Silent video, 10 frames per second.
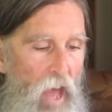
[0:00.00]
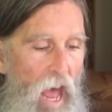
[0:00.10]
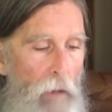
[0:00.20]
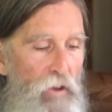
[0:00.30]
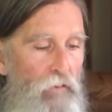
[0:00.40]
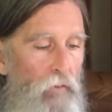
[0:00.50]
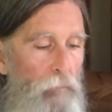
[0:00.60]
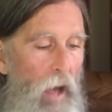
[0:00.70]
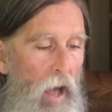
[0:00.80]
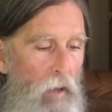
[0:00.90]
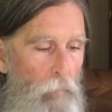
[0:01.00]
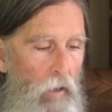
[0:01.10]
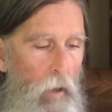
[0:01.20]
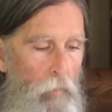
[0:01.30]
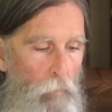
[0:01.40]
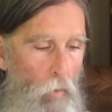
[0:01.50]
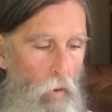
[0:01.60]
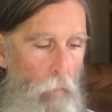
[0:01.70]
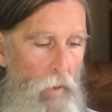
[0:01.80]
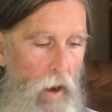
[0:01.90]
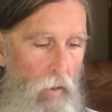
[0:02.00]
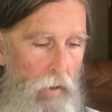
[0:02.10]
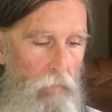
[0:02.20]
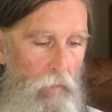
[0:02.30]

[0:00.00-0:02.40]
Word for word: Habits of mind become more apparent,